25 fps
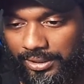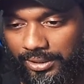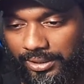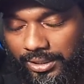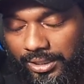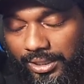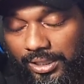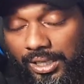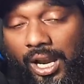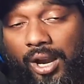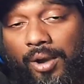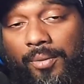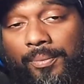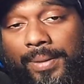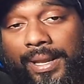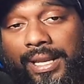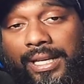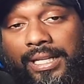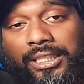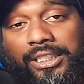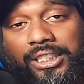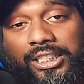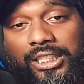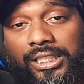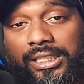Yo, man,
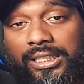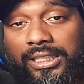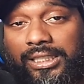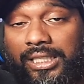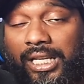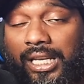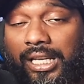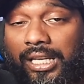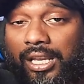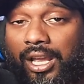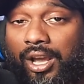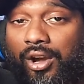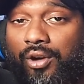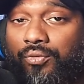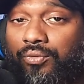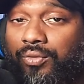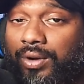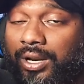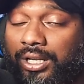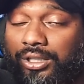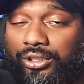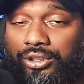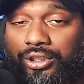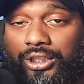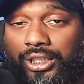this shit's sick, yo.
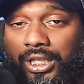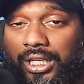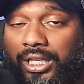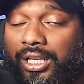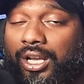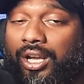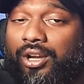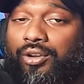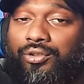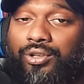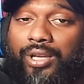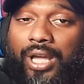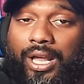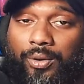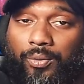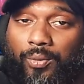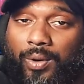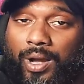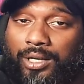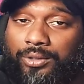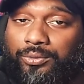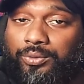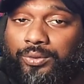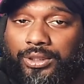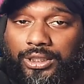Real shit, yo. You got to
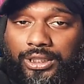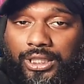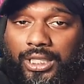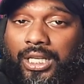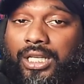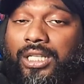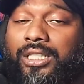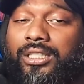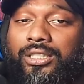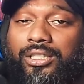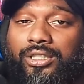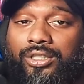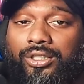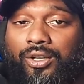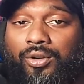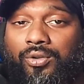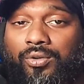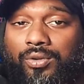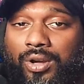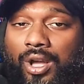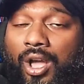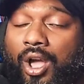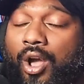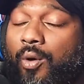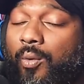watch what your kids is
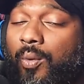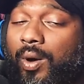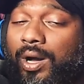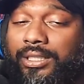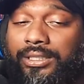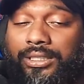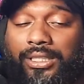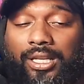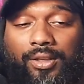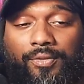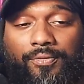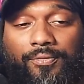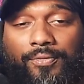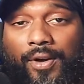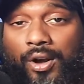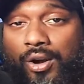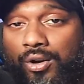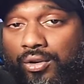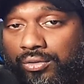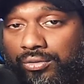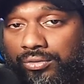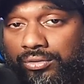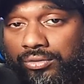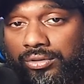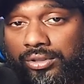doing. Watch their
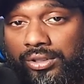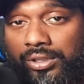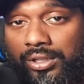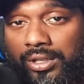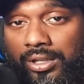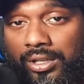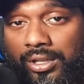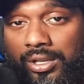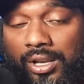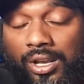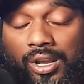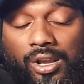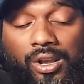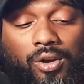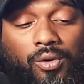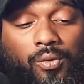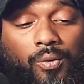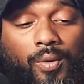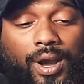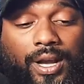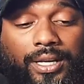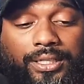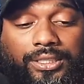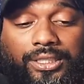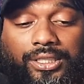phones.
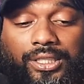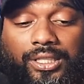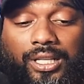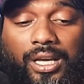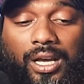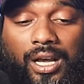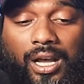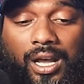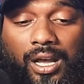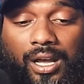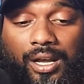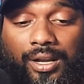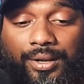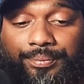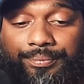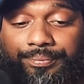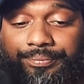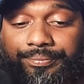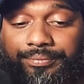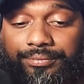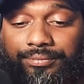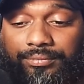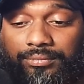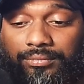Watch the